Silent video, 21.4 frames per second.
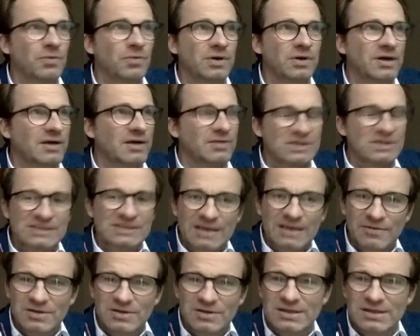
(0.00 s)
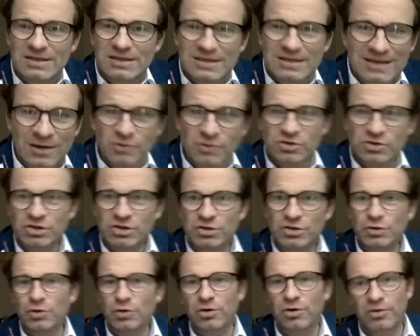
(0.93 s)
whatever,
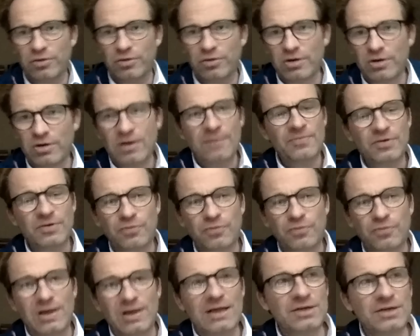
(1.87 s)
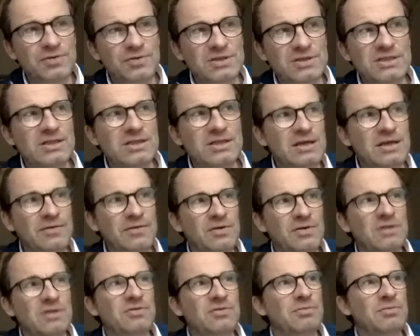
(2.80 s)
70,000 euro for electricity,
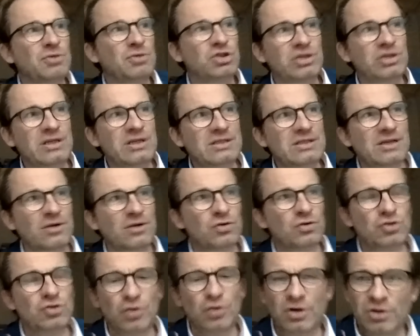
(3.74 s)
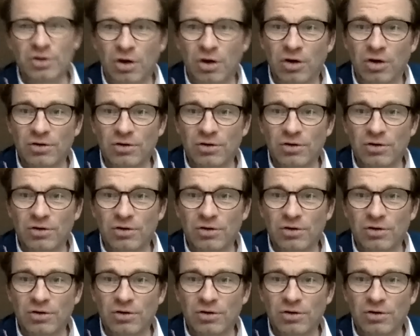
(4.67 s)
even if the machines are not turned